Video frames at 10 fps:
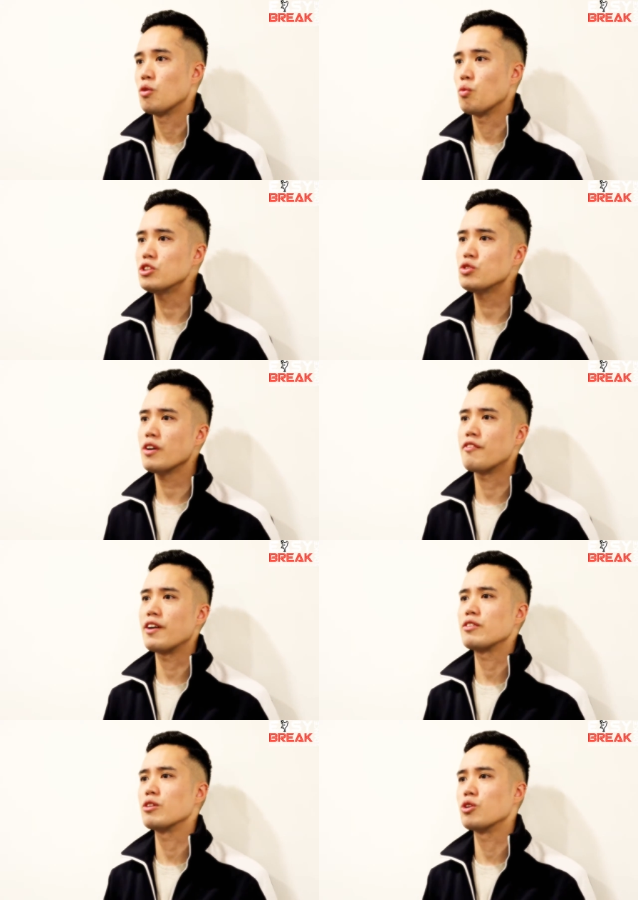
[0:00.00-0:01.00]
Once you have
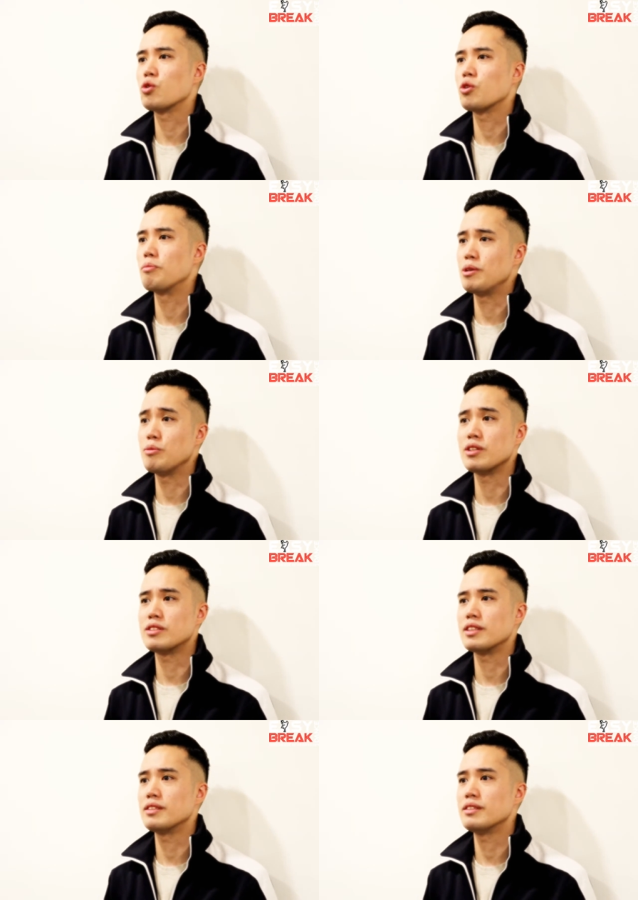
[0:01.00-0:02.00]
found the local b-boy
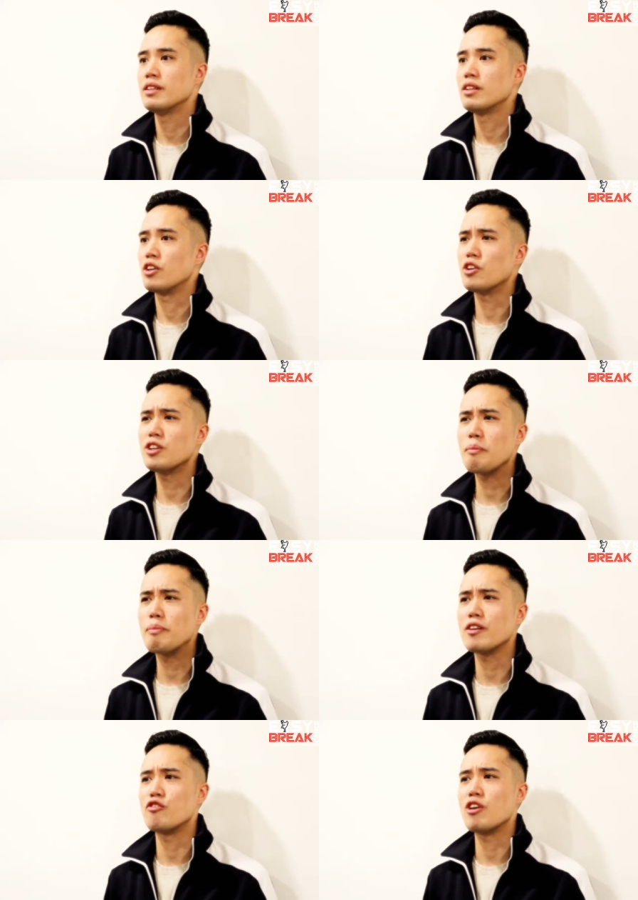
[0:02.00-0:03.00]
scene, earned a
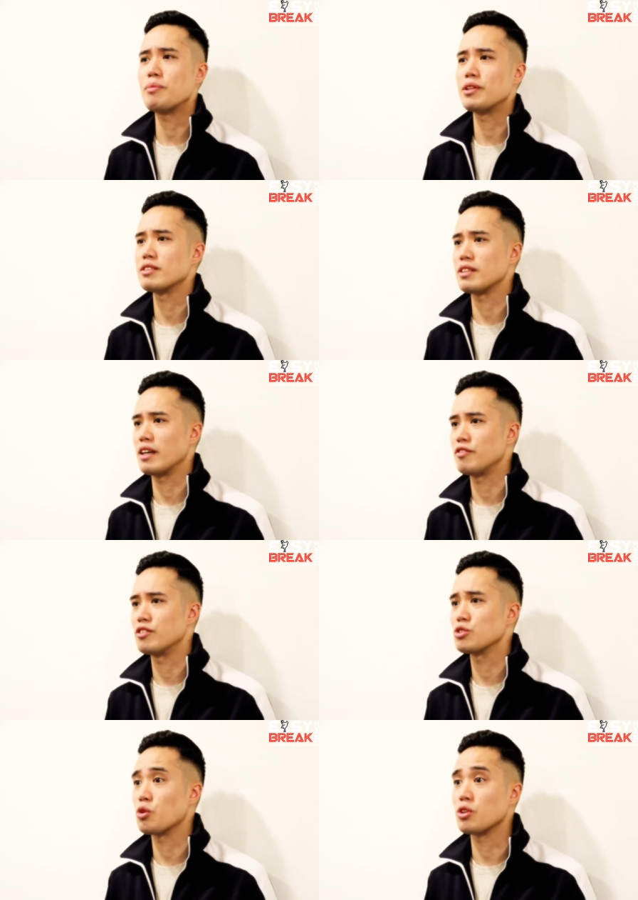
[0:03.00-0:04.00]
bit of rep in the
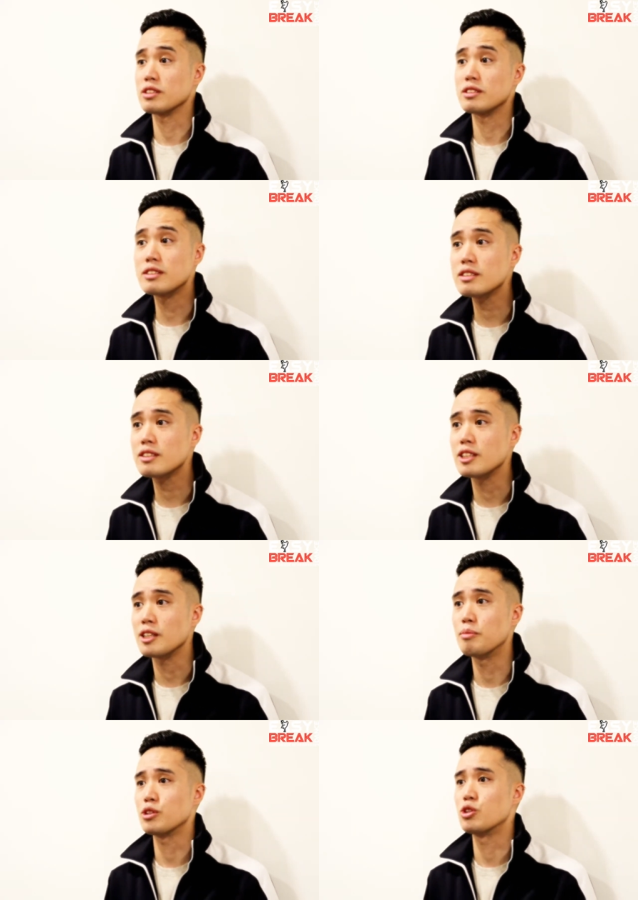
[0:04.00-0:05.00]
ciphers, or
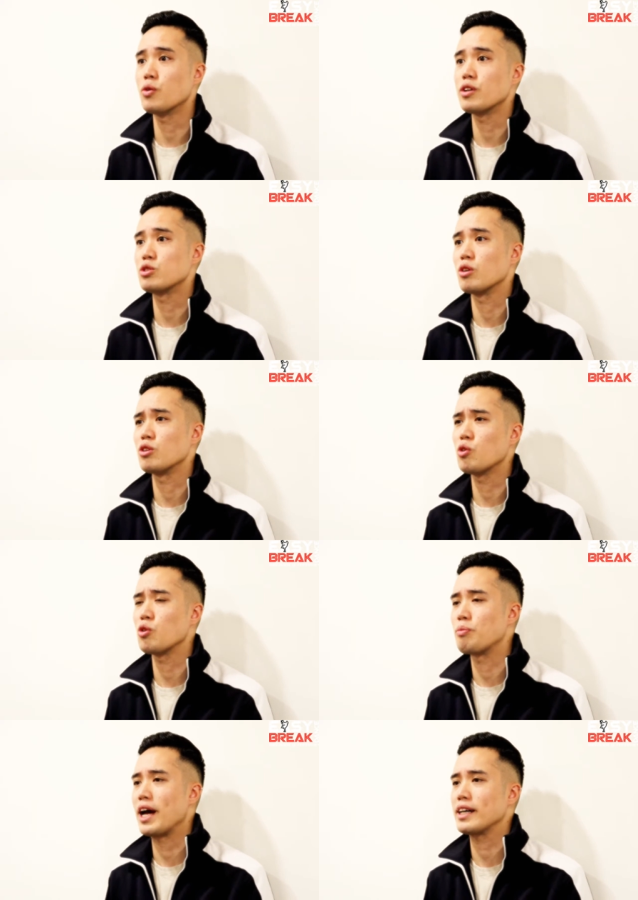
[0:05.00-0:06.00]
consistently been going to a
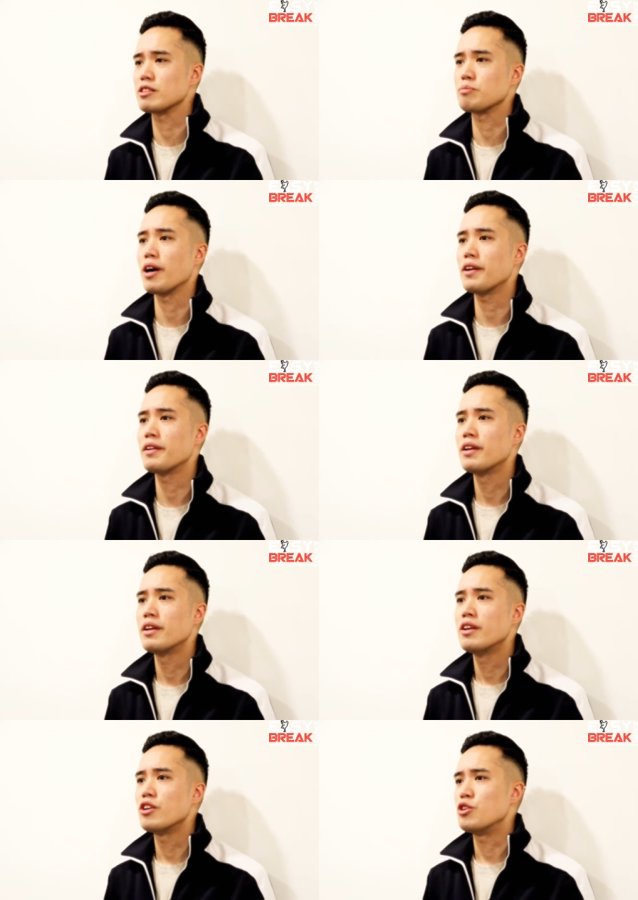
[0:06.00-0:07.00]
local practice spot,
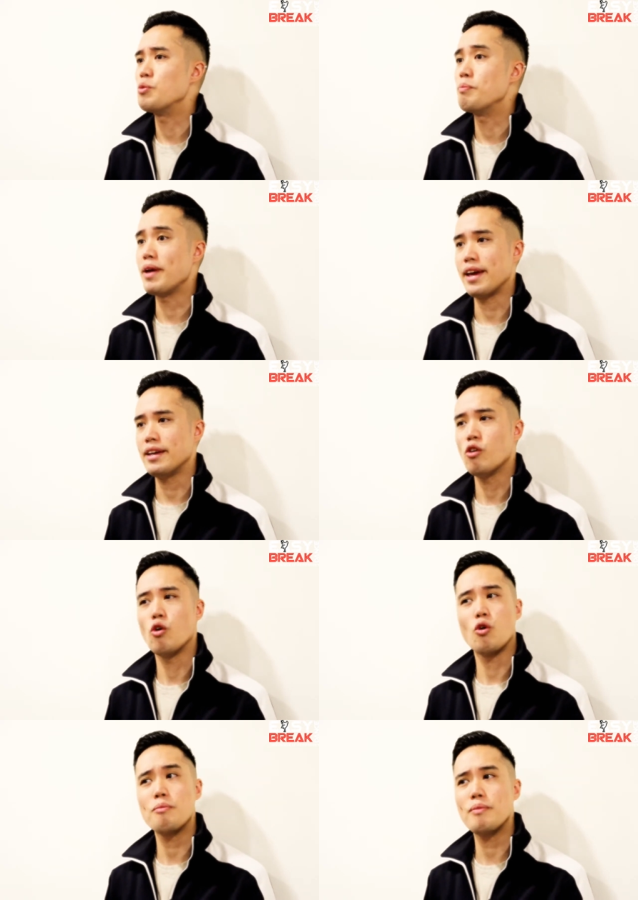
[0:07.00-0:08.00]
you may
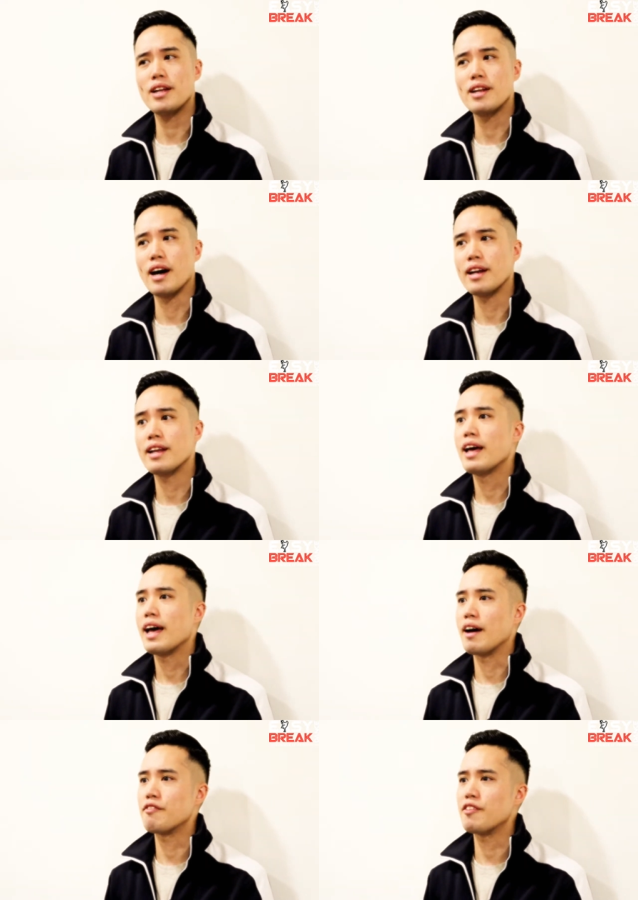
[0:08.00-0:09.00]
or may not
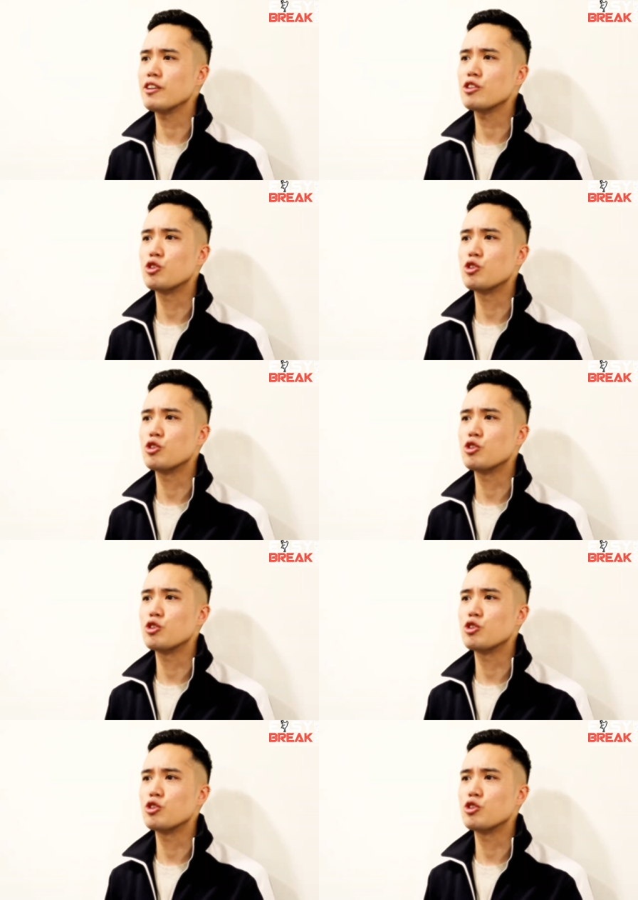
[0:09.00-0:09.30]
have found a